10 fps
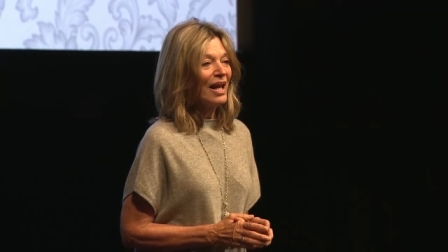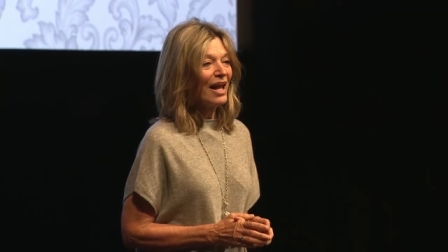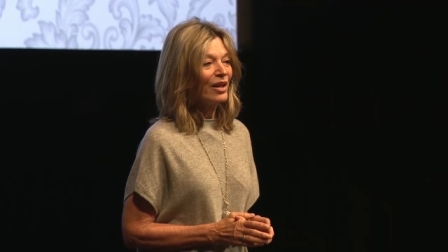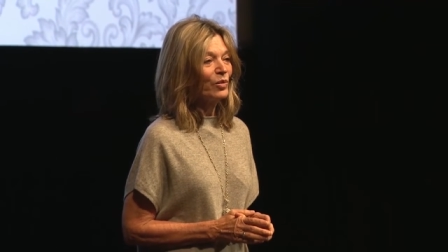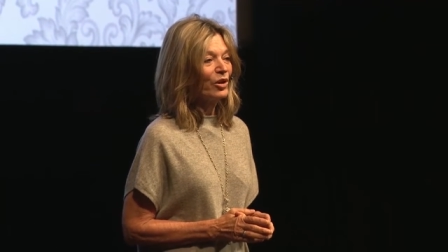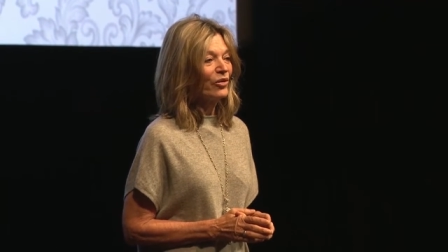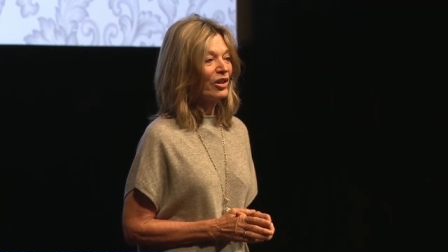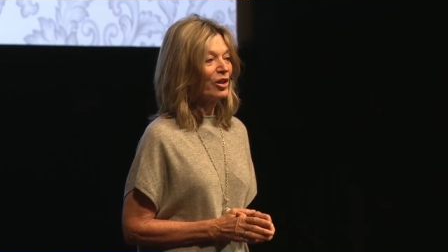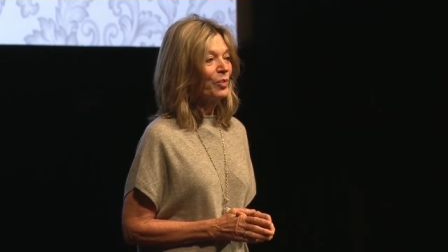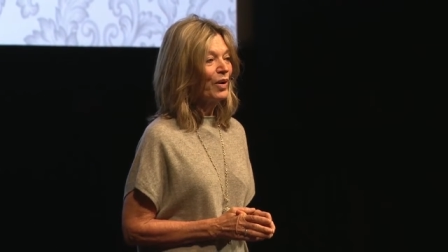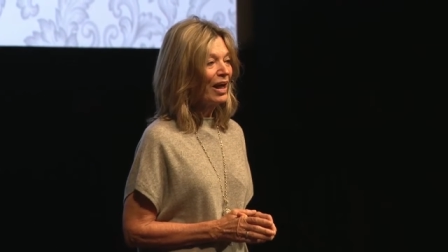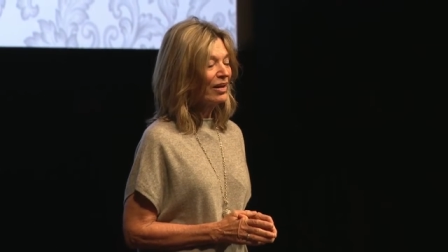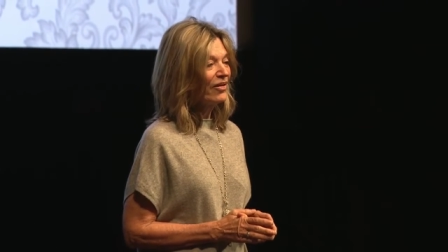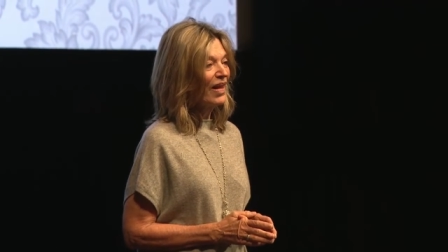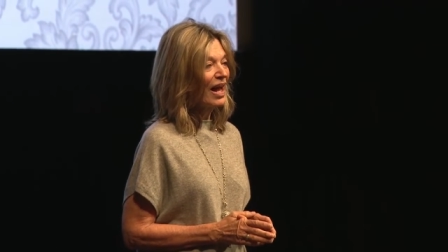and we are very proud
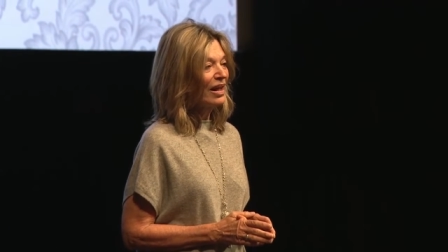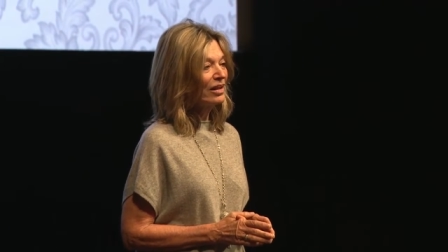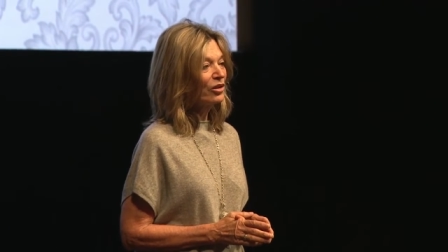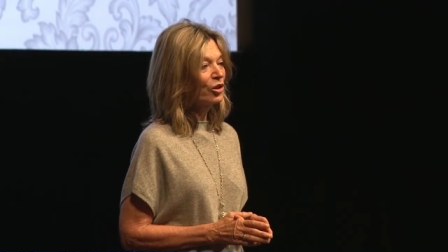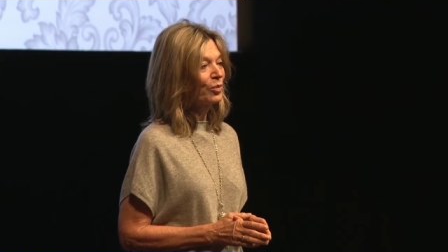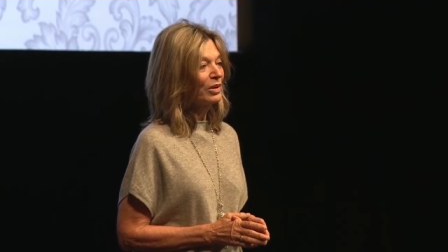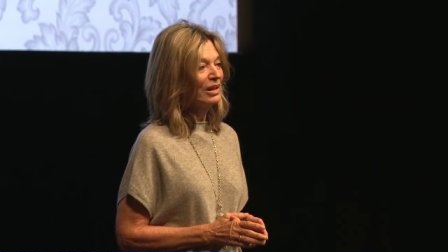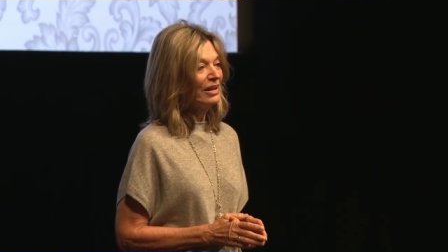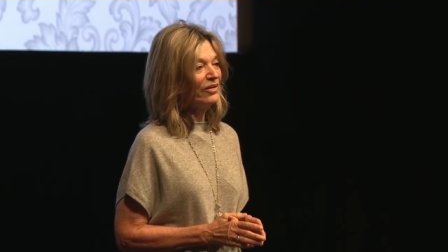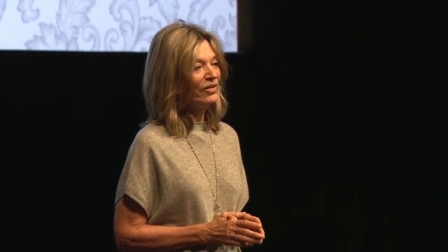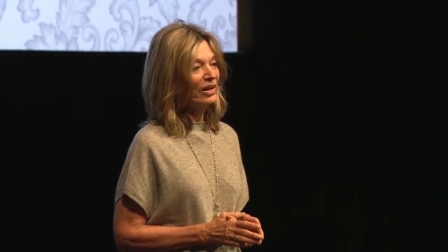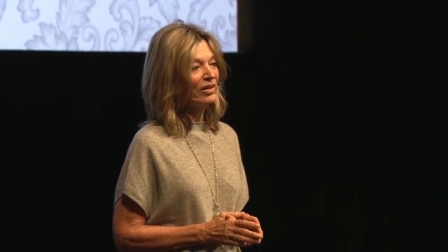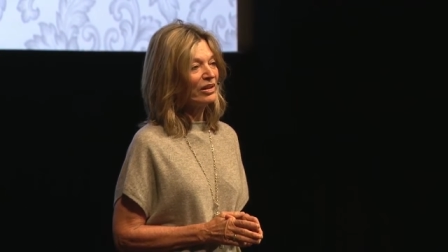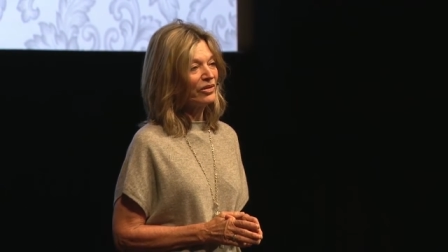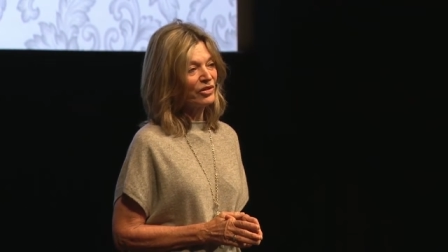of that, her belief in
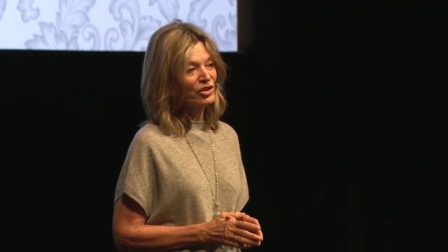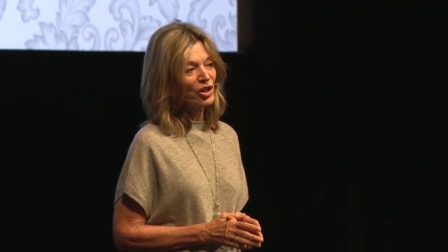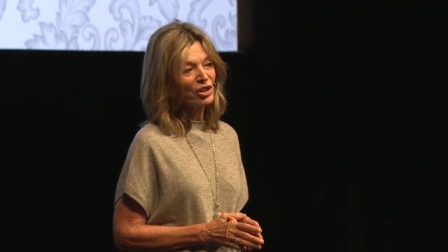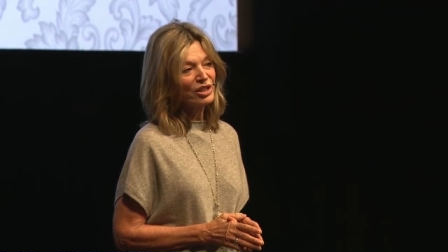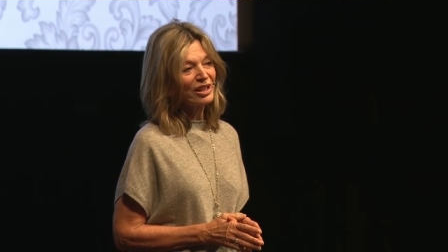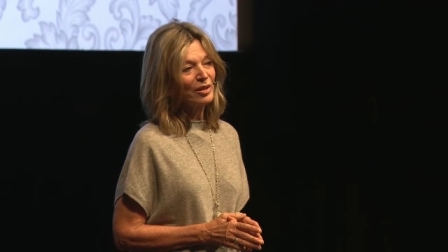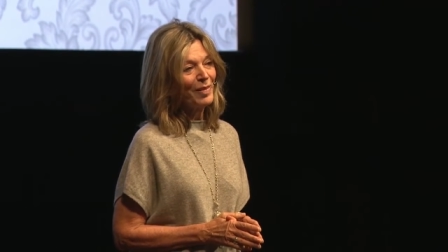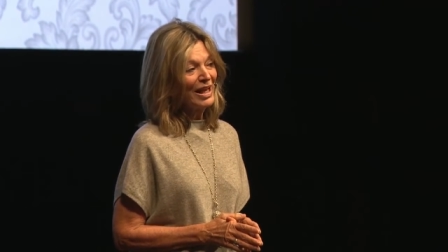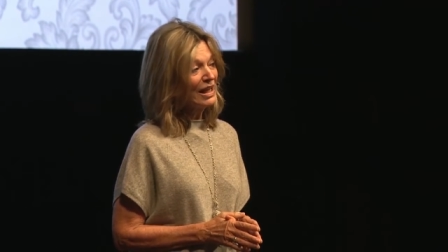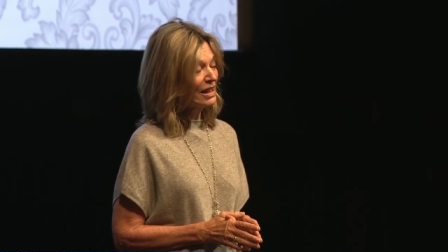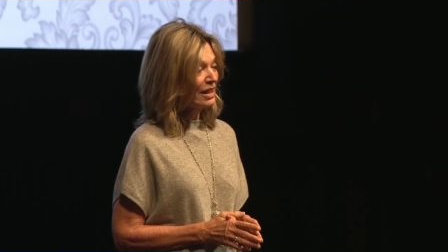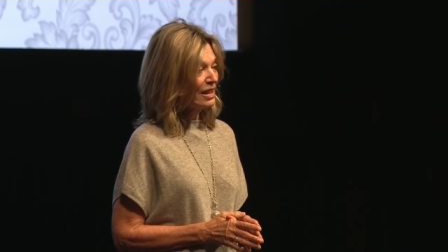the difference arts can make